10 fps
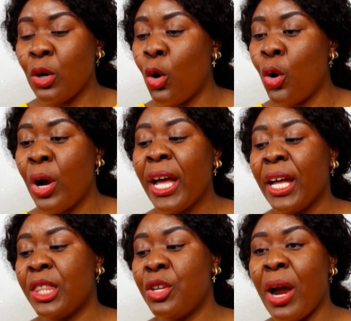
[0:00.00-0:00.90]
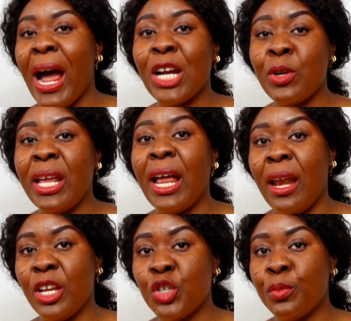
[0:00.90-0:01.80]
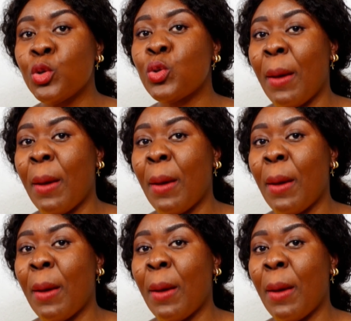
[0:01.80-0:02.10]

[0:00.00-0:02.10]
or they are actually eligible to